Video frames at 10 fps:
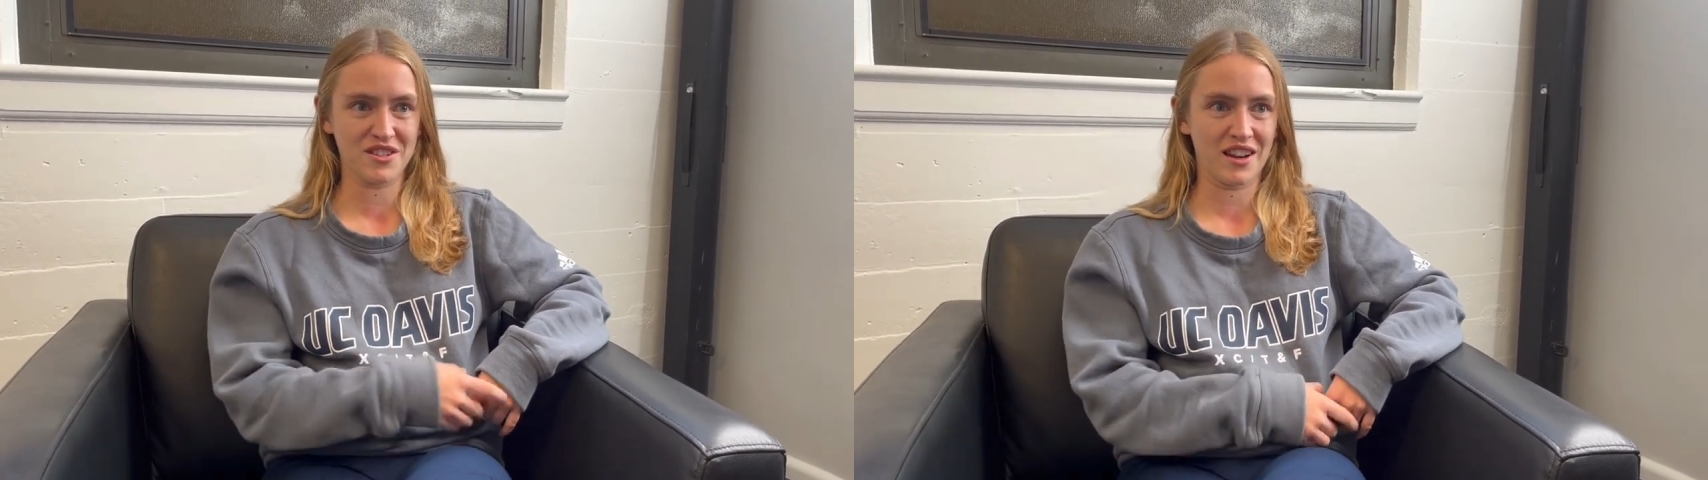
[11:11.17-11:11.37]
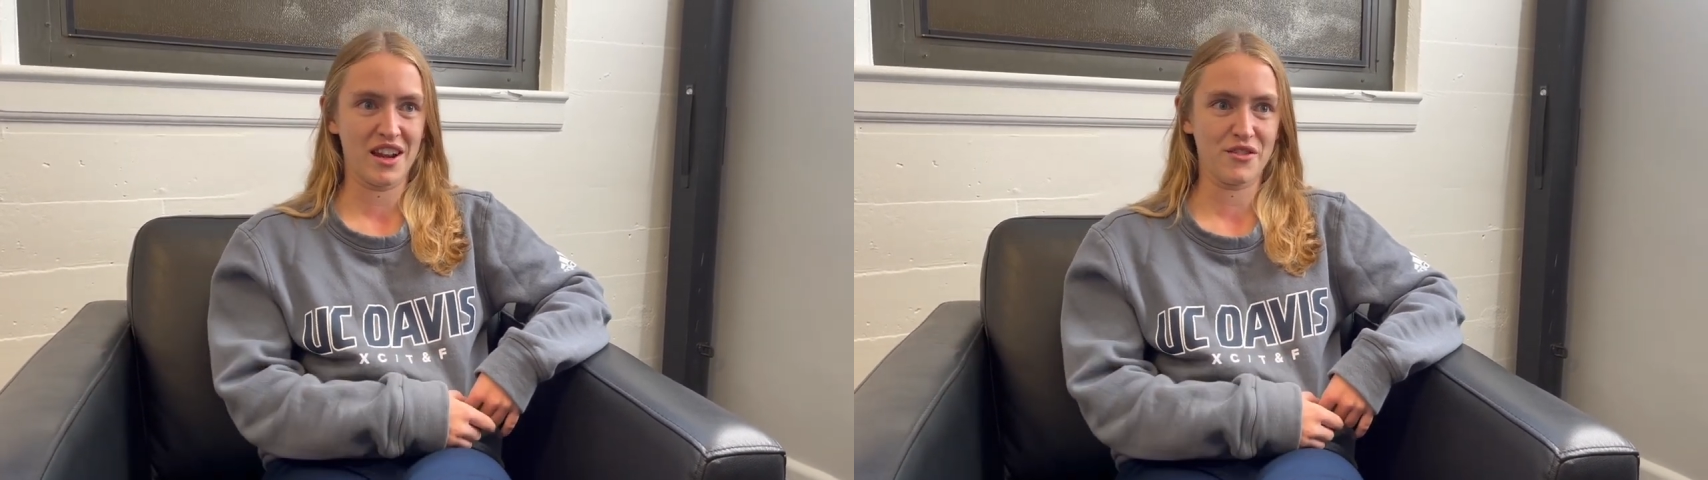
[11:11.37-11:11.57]

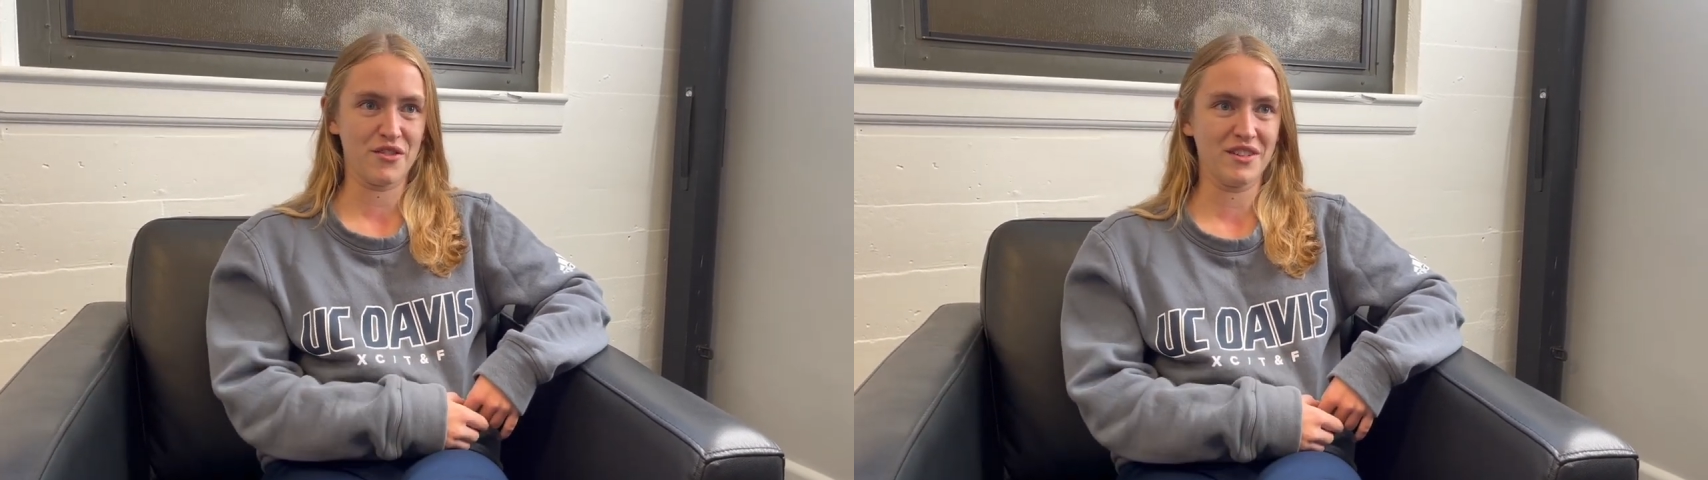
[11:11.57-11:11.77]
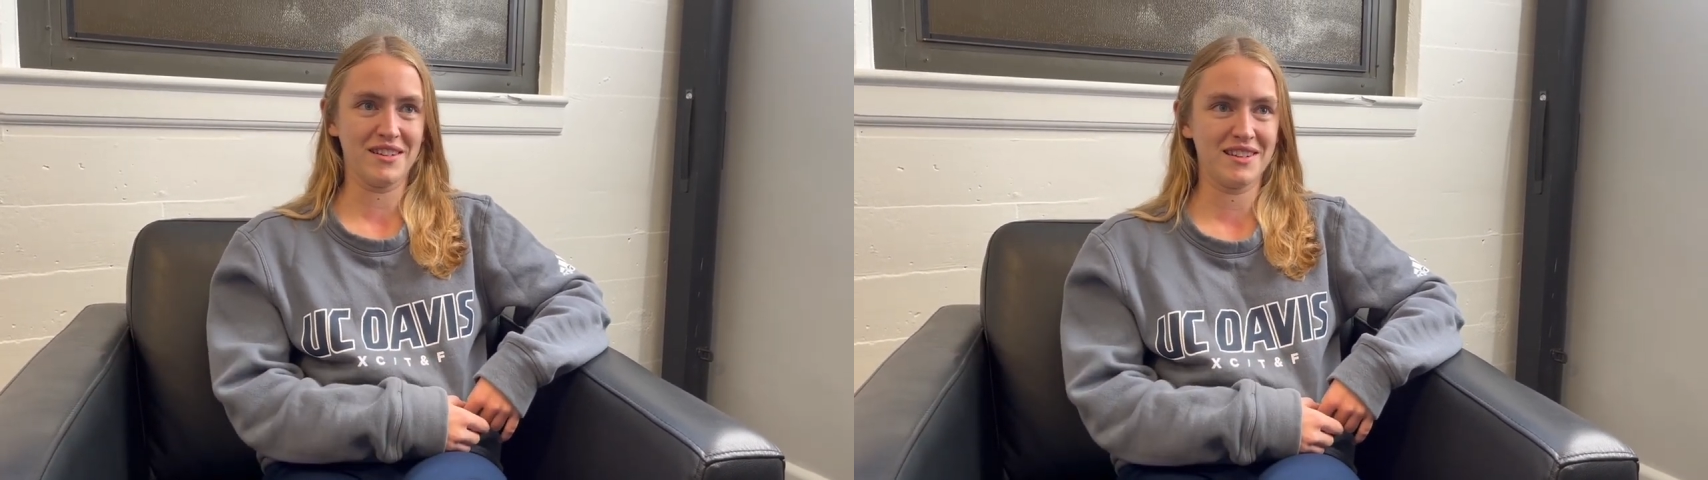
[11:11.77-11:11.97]
I never
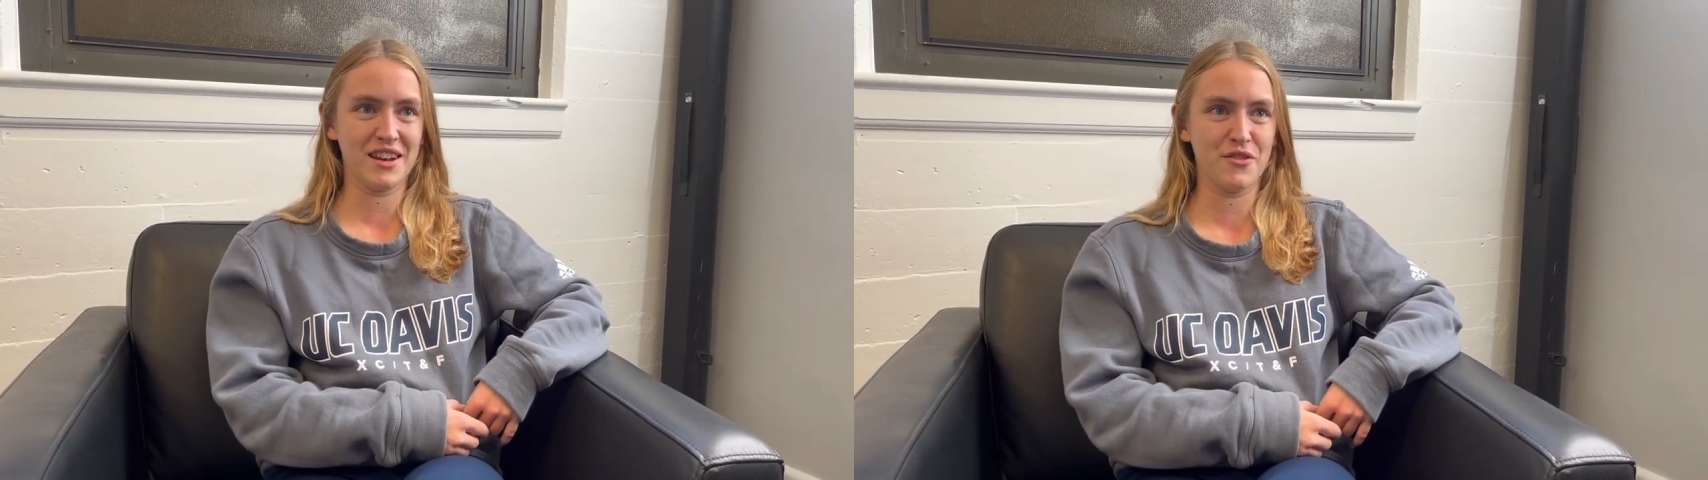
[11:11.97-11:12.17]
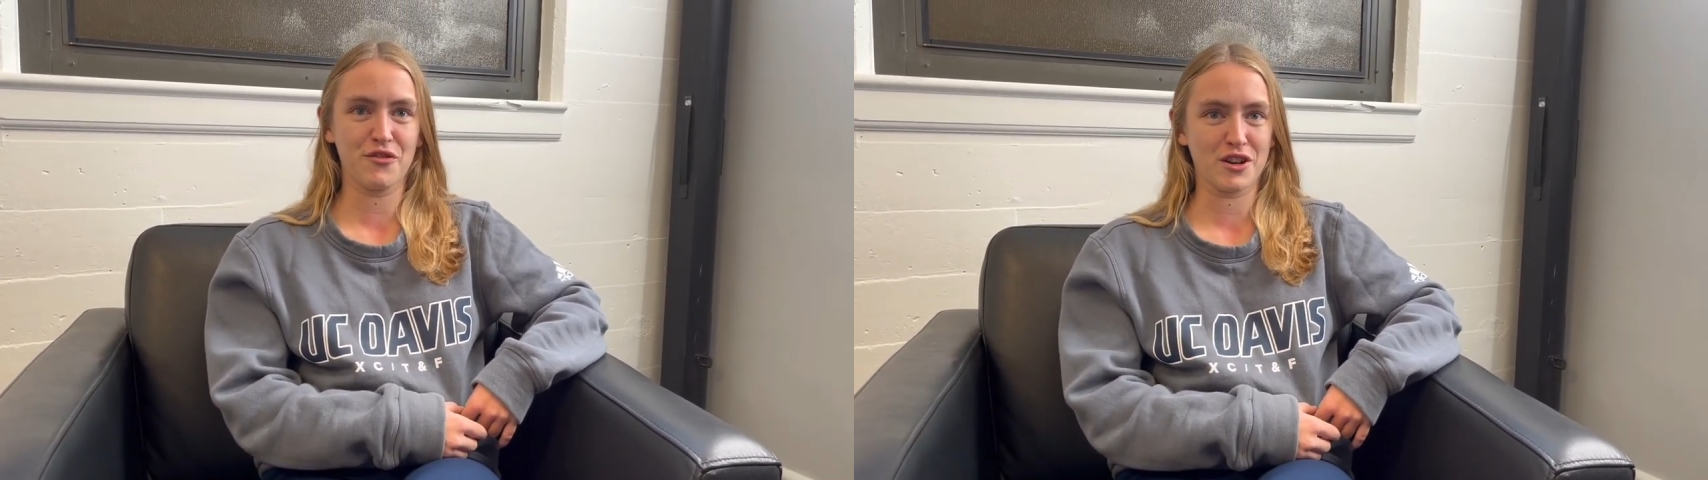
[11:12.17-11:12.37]

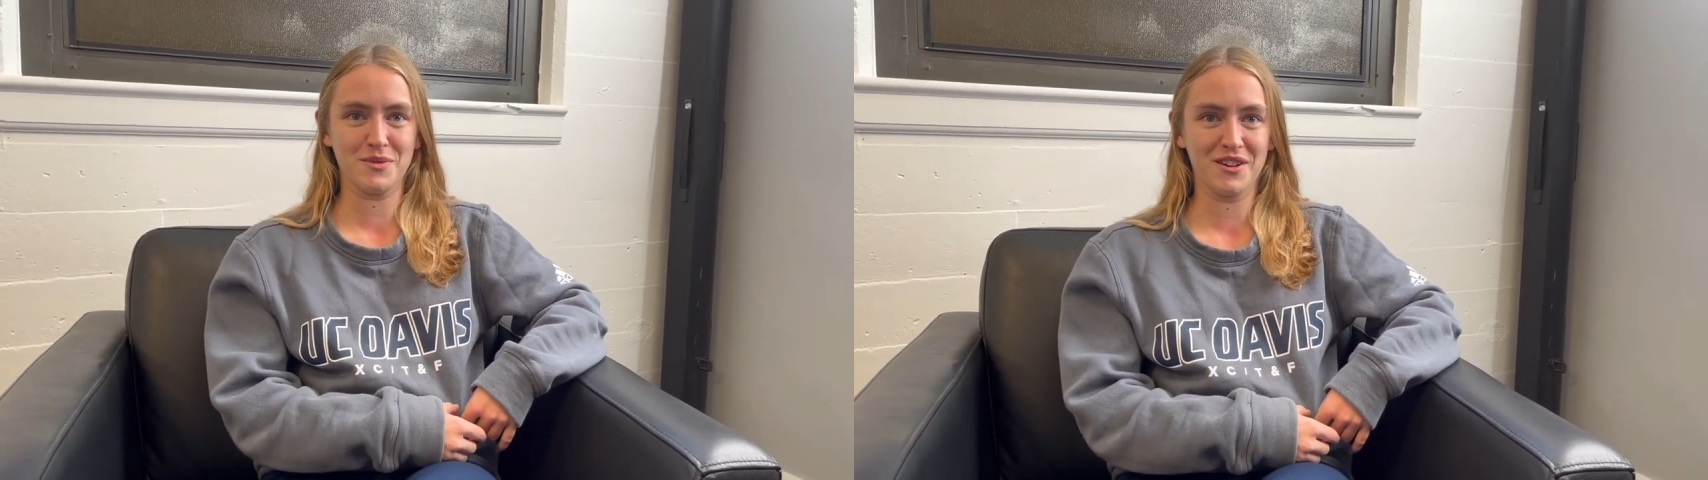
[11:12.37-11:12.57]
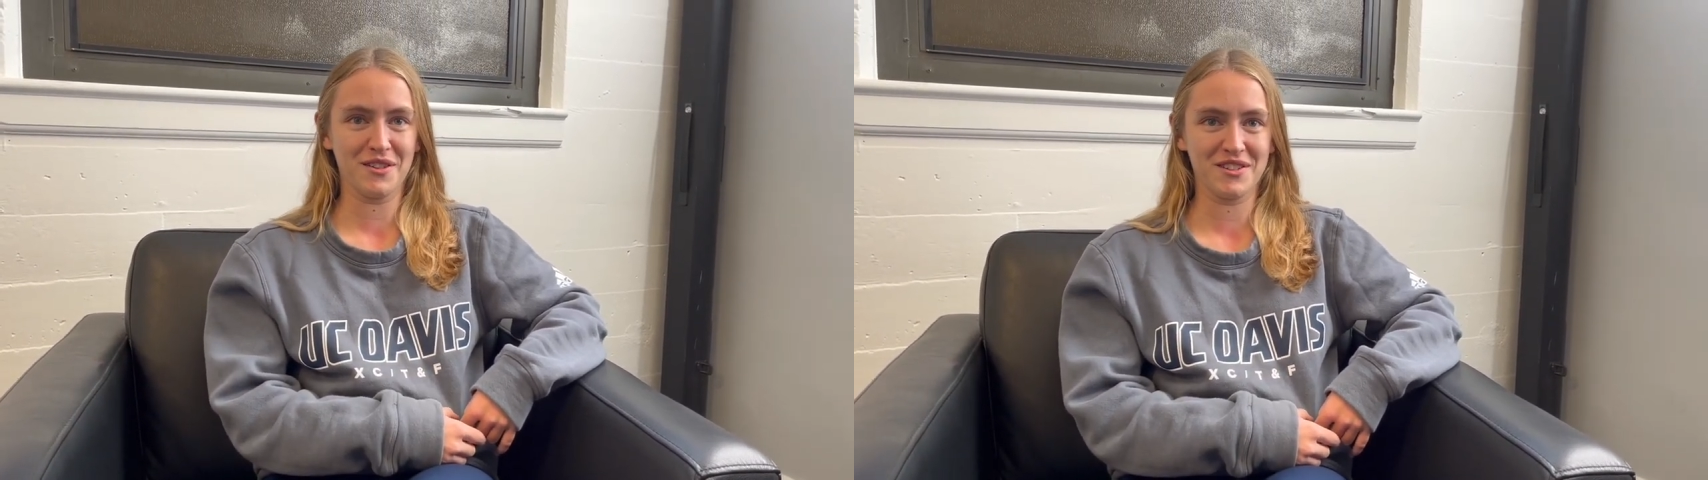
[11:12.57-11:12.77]
even
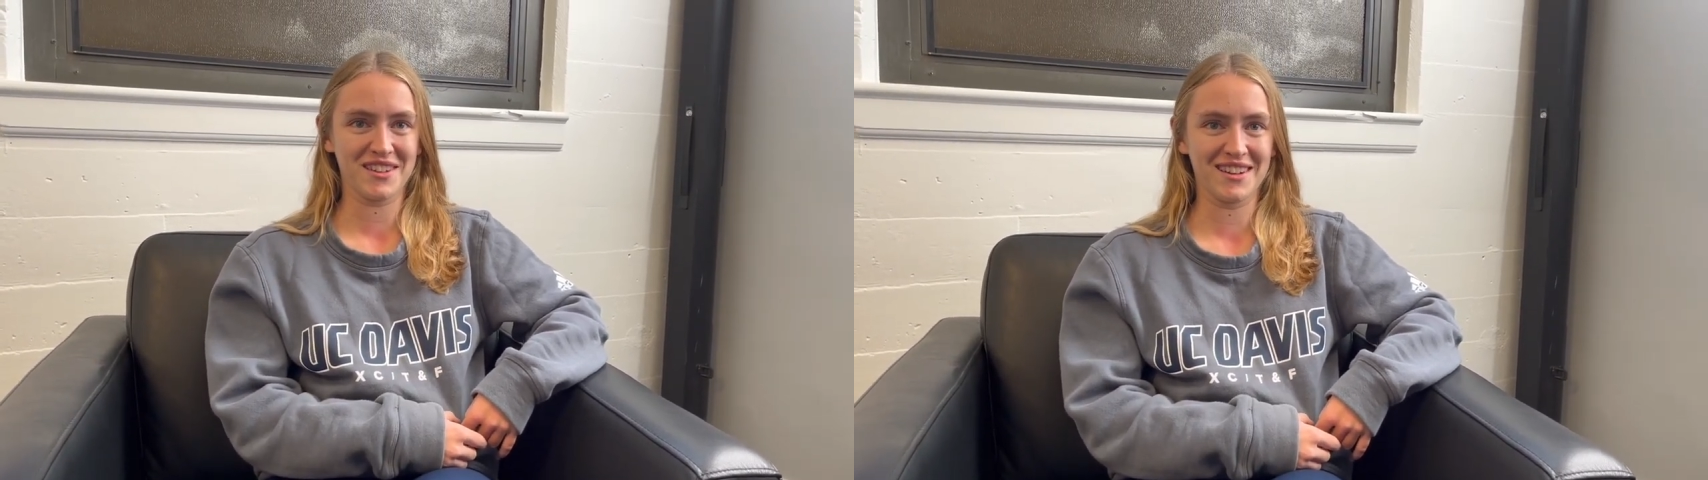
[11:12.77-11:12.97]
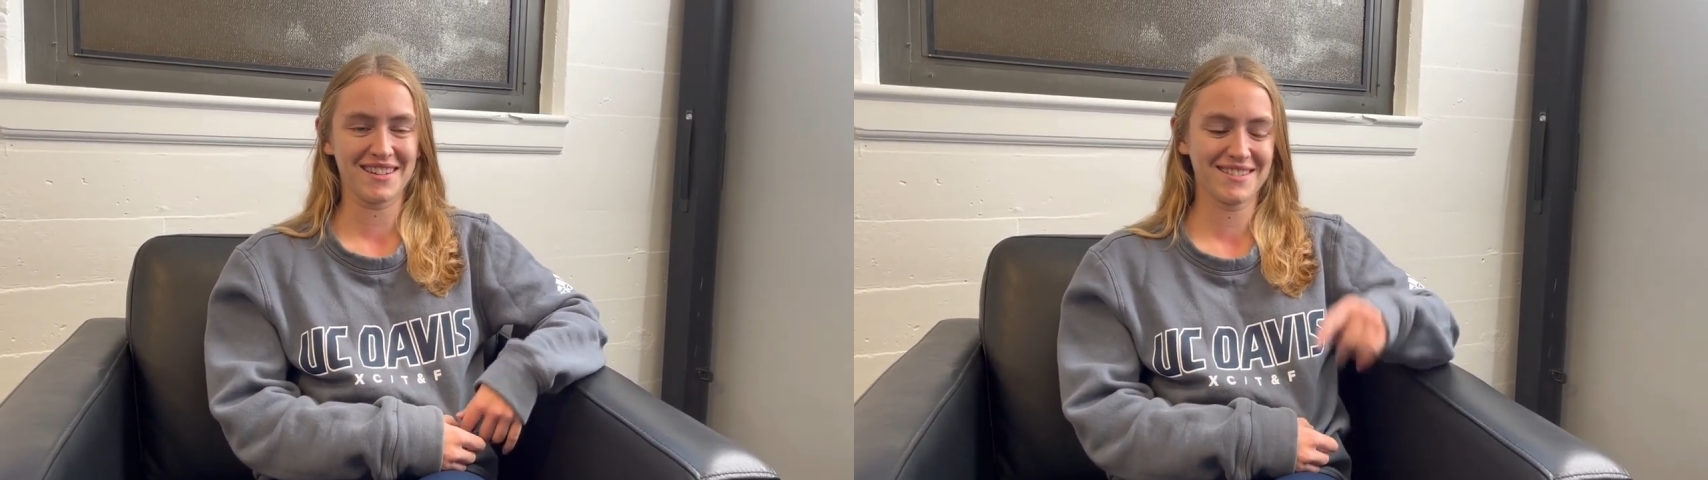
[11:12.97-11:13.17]
freshman year I was
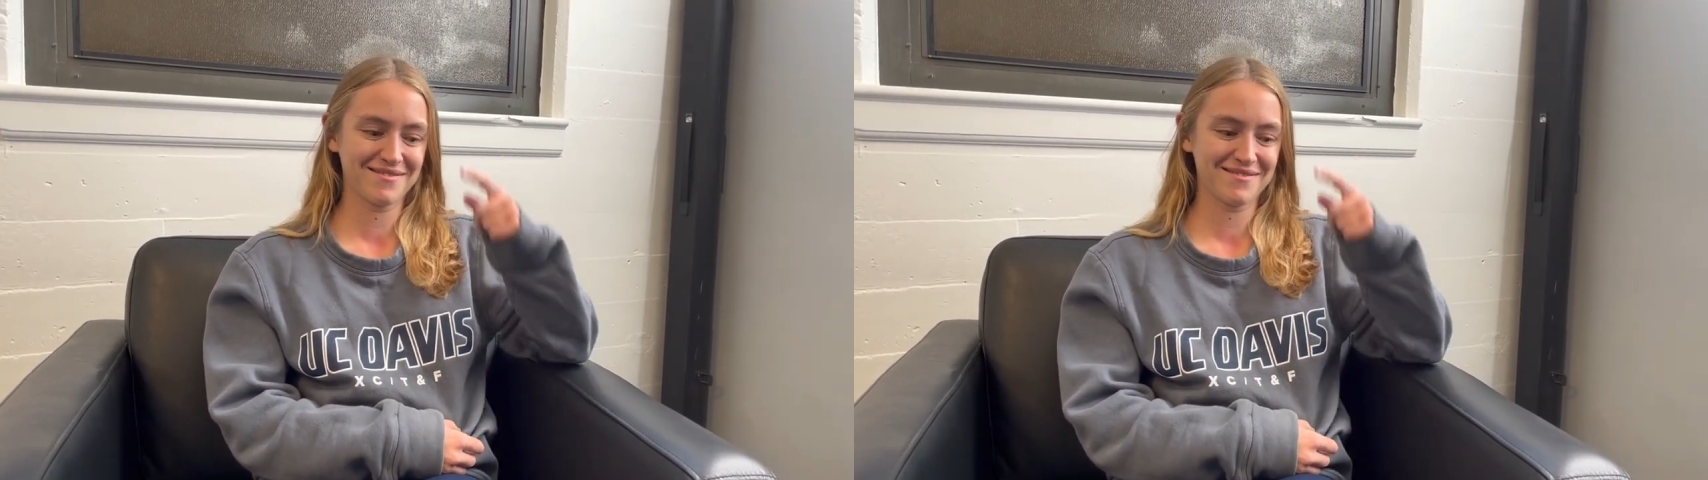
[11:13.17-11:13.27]
like